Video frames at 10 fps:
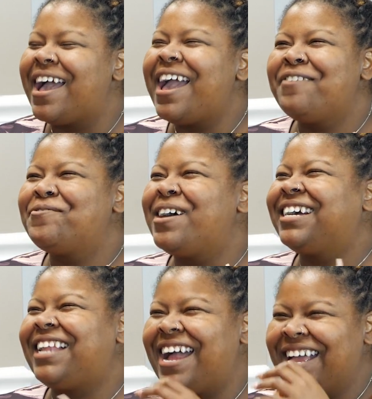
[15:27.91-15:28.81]
I had one
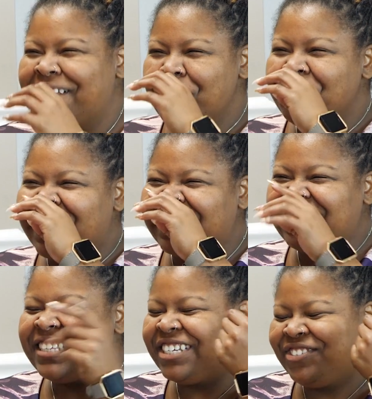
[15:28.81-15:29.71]
client, and
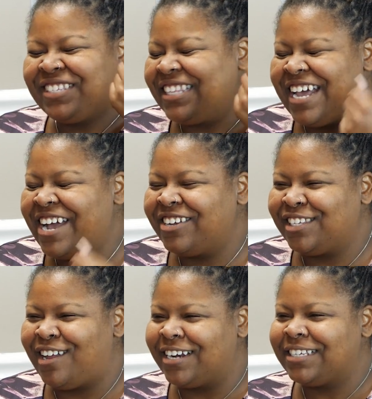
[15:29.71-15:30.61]
she said she was at the hair
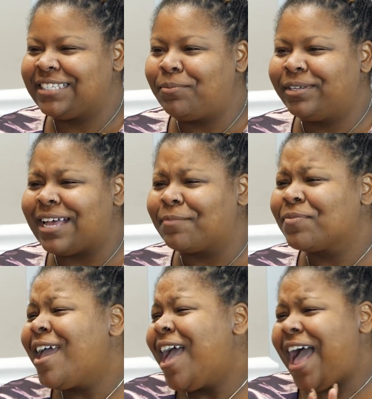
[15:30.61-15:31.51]
salon, and someone's like,
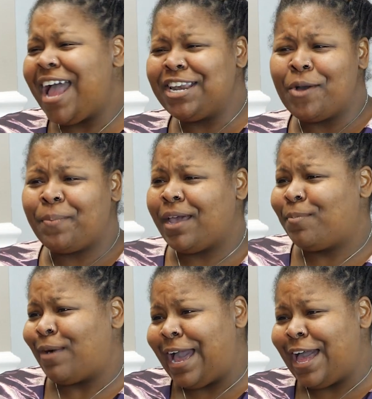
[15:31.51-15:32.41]
I know P.
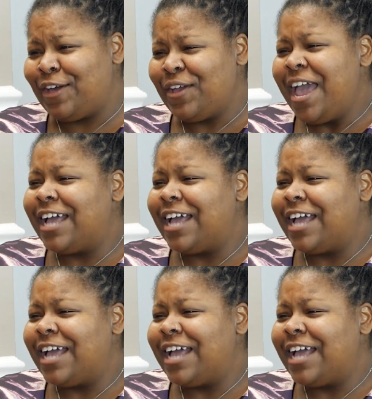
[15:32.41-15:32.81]
Brown.